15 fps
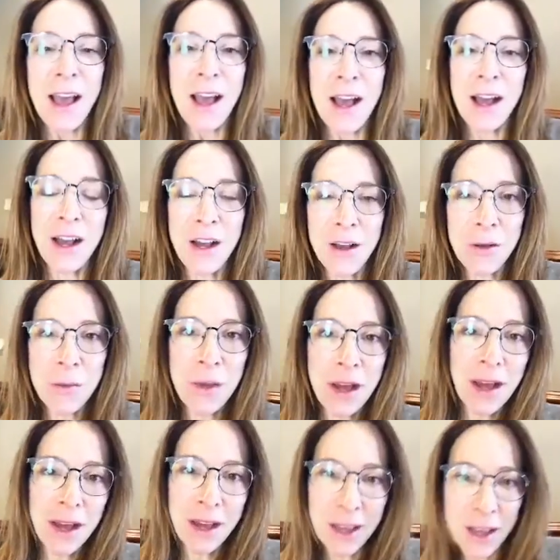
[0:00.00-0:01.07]

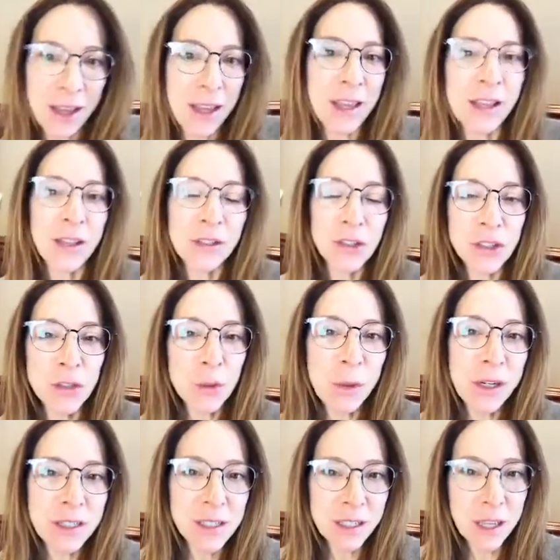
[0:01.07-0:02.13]
I just
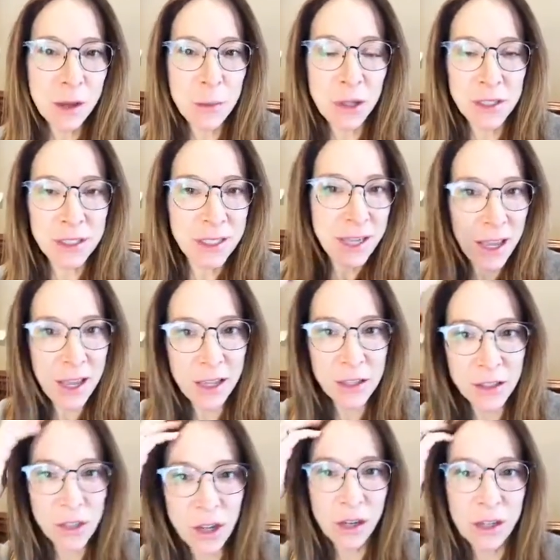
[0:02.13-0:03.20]
wanted to come on today to
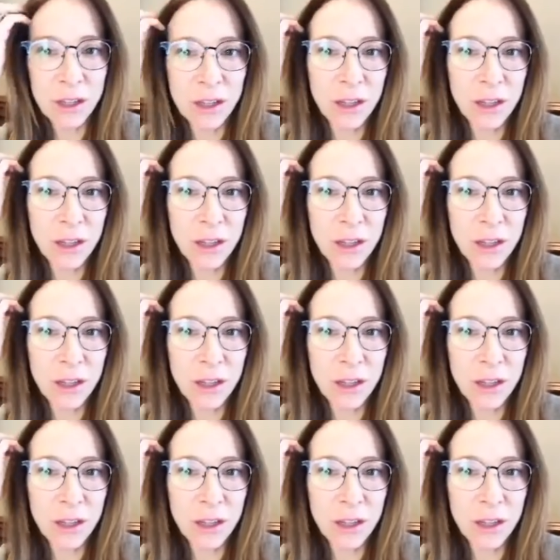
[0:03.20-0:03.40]
talk